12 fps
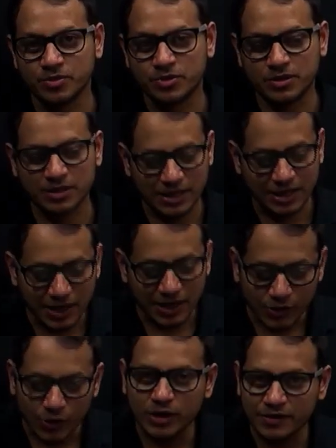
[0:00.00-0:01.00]

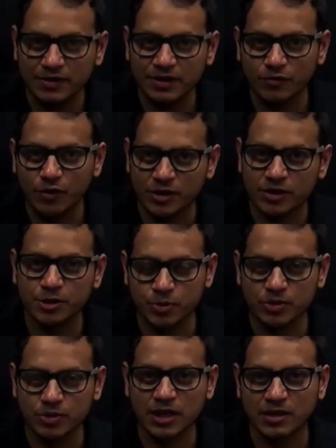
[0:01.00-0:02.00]
Even the water disputes
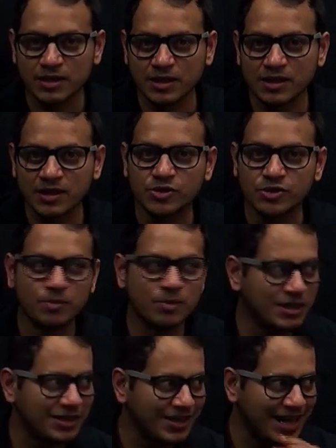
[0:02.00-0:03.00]
are there also, but
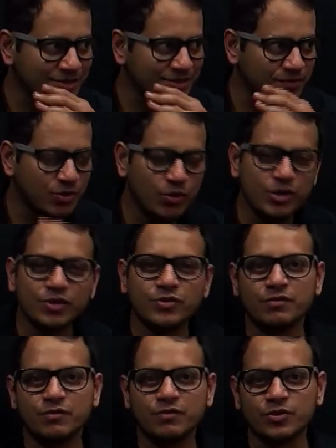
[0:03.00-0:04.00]
as we go into the
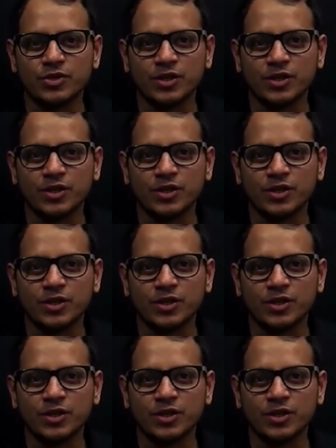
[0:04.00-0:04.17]
future,